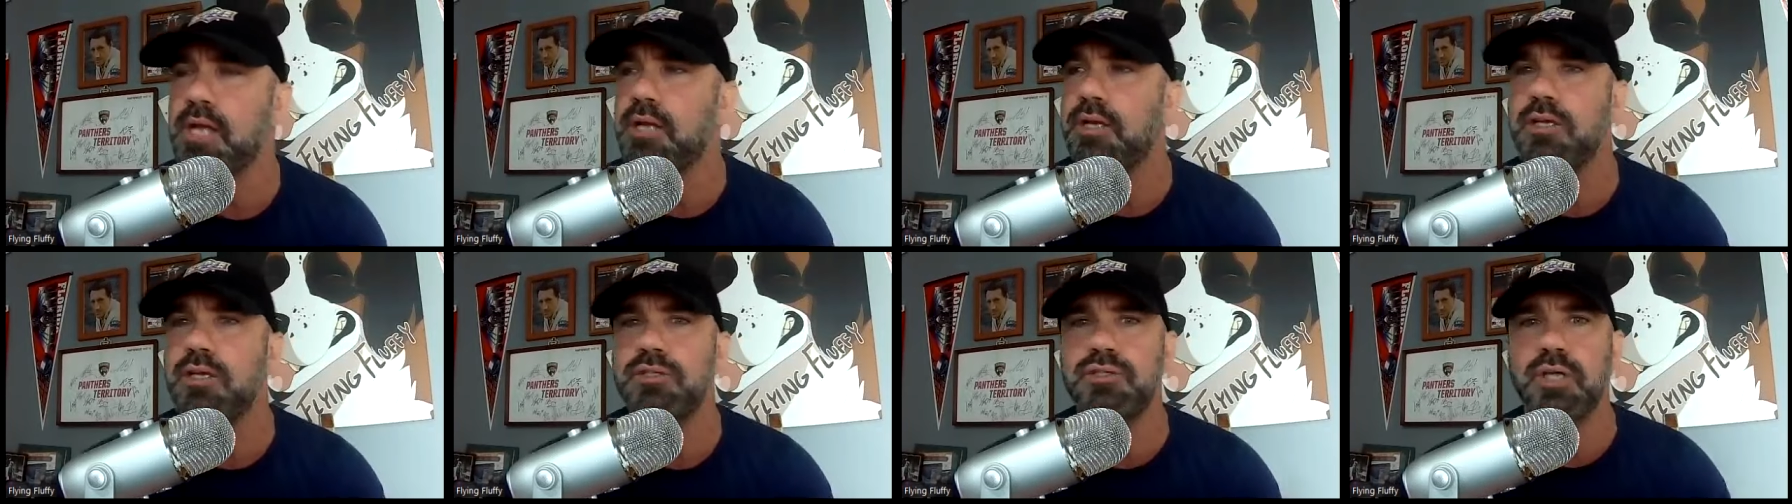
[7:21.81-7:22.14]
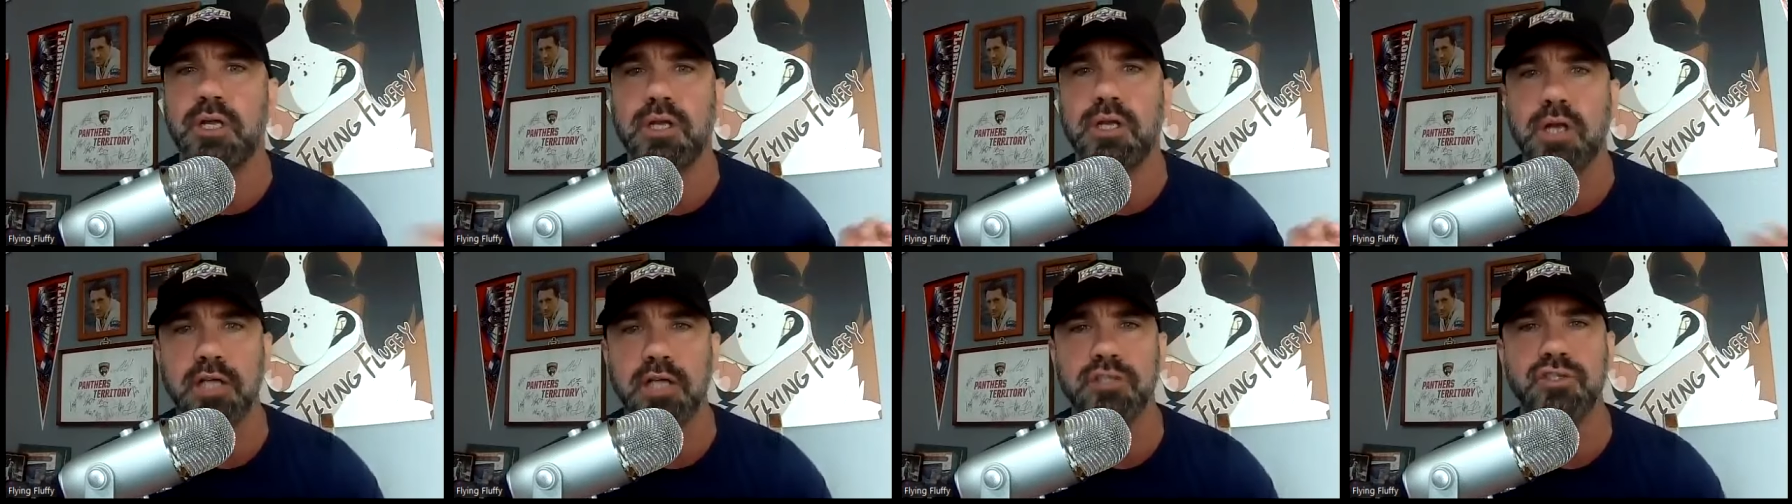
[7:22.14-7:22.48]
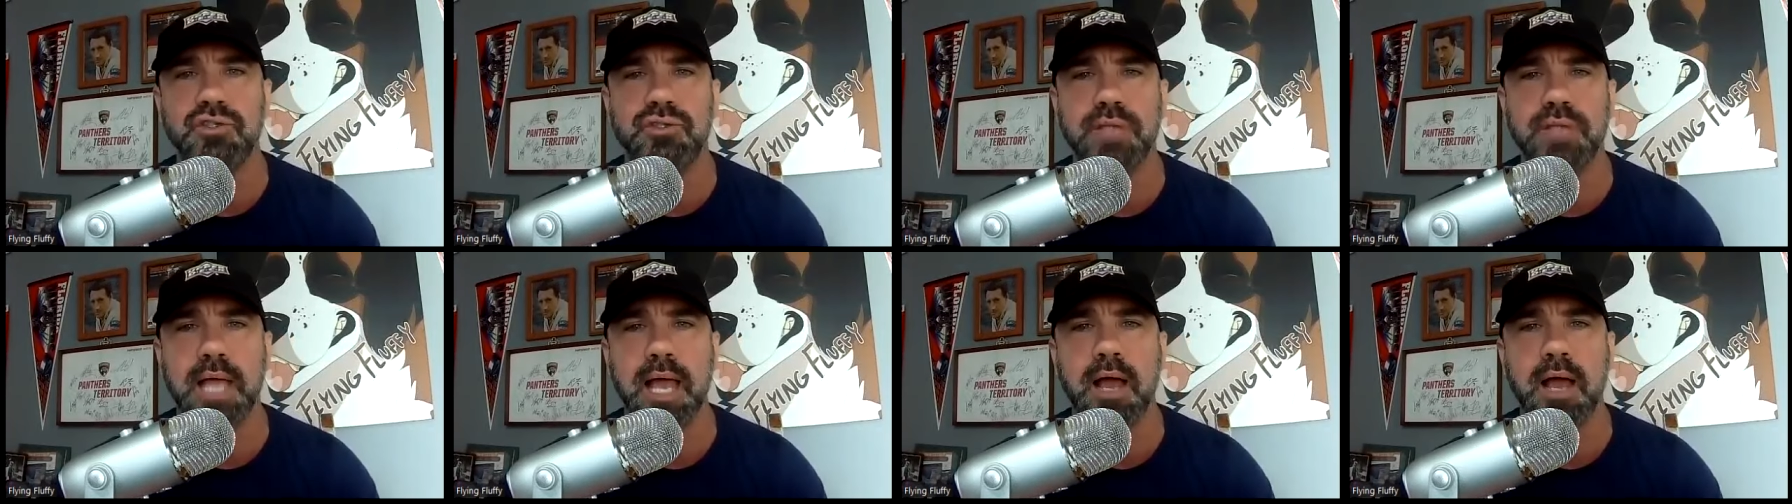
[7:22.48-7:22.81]
because it
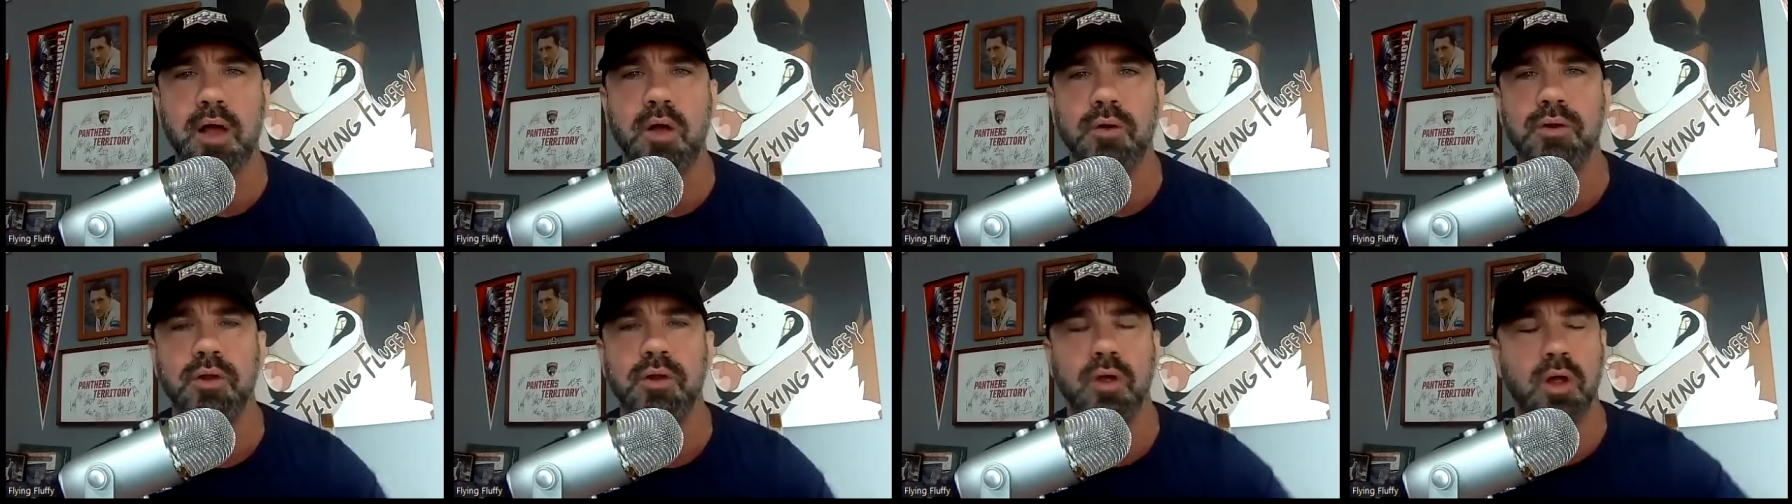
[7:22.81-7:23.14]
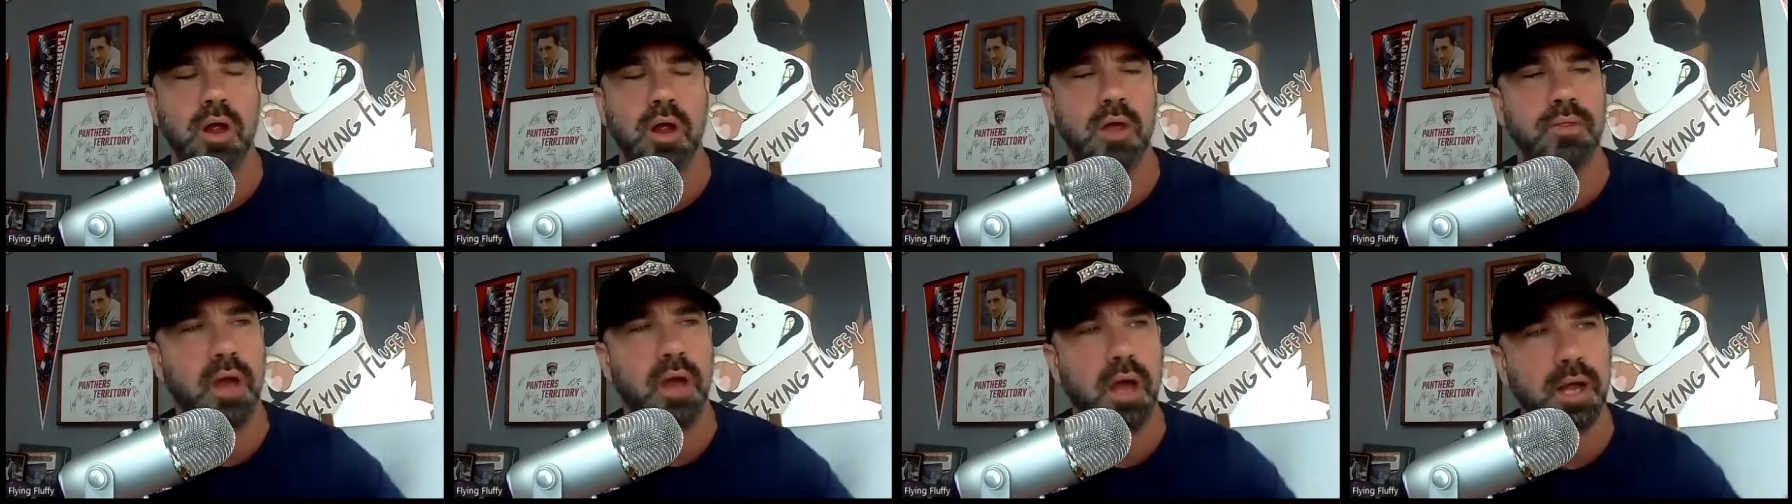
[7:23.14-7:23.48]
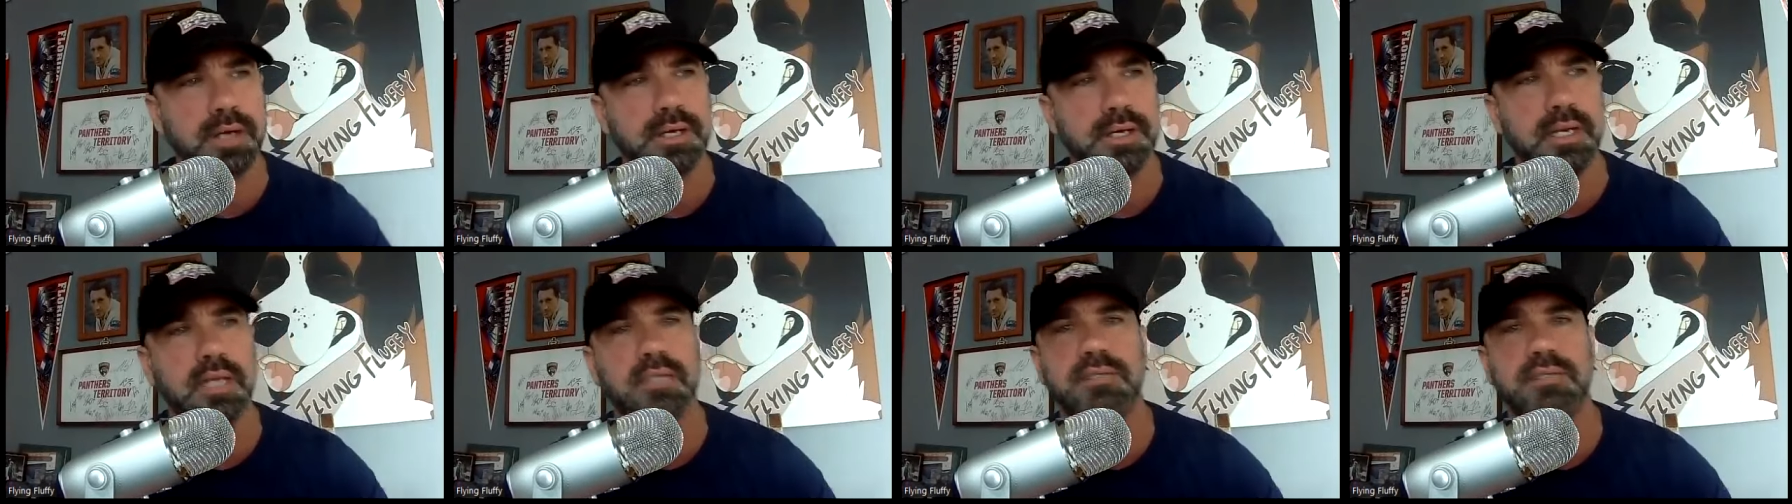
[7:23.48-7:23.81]
cuts down on the
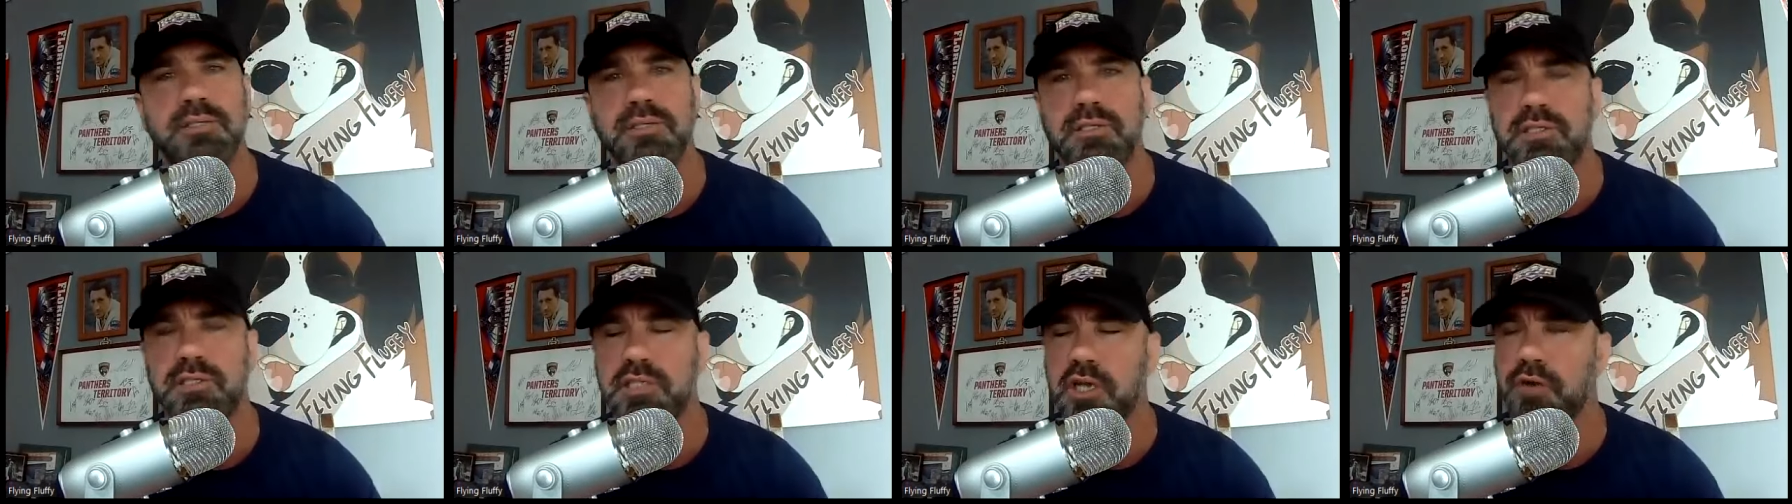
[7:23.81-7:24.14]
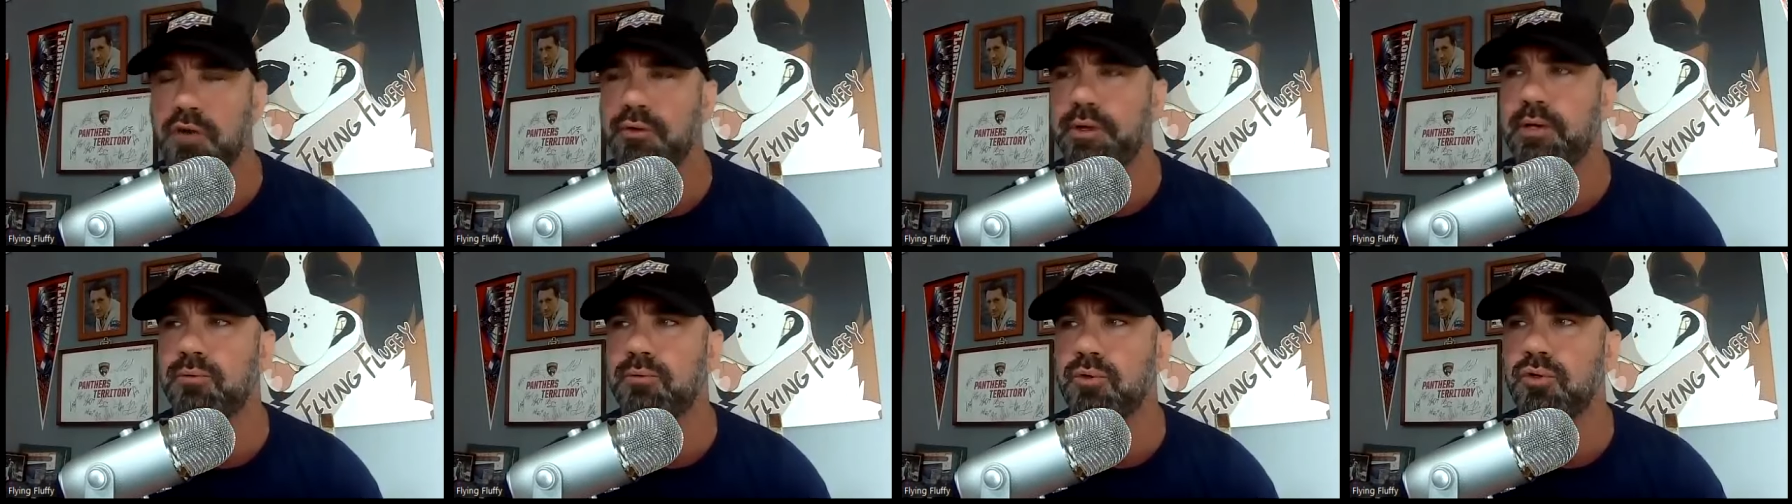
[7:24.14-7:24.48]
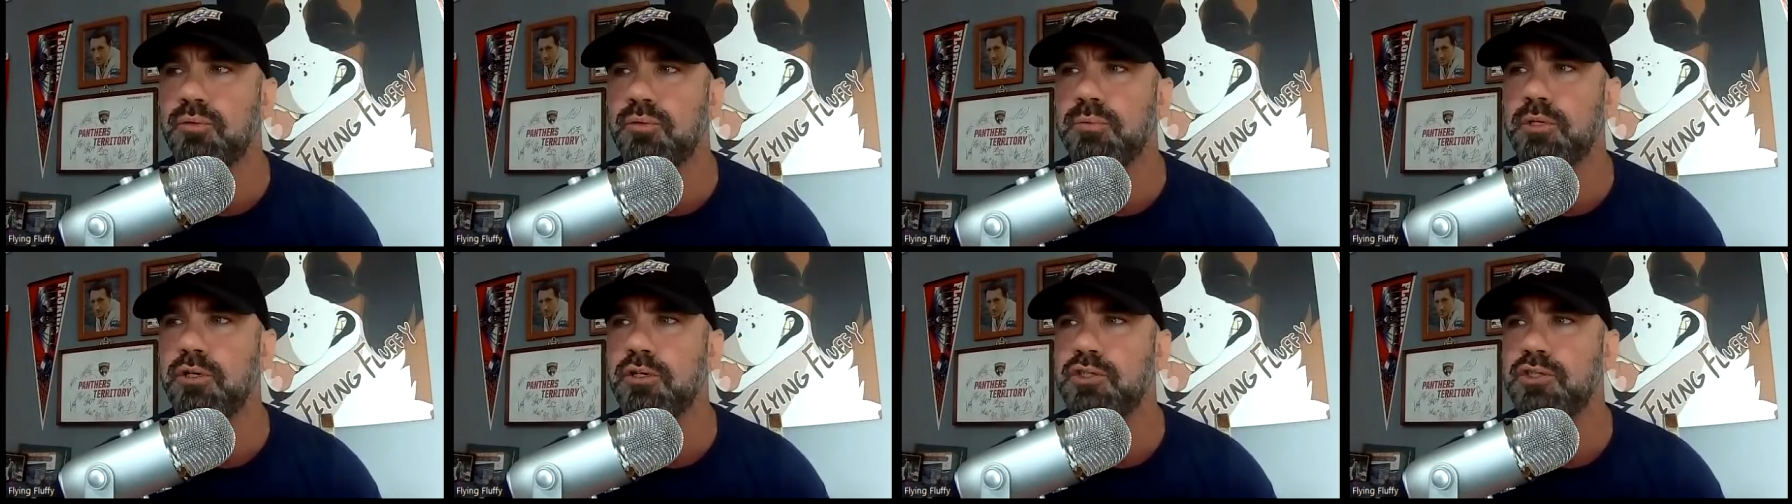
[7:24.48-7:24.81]
unnecessary
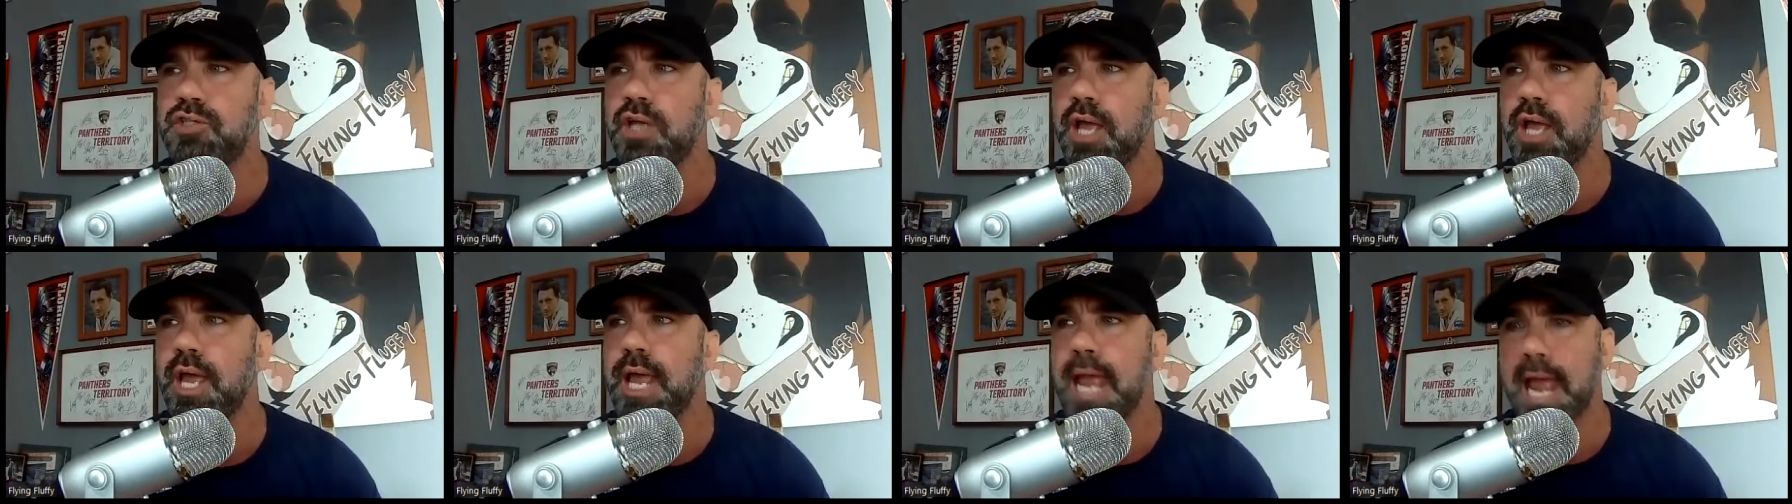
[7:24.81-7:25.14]
rumors.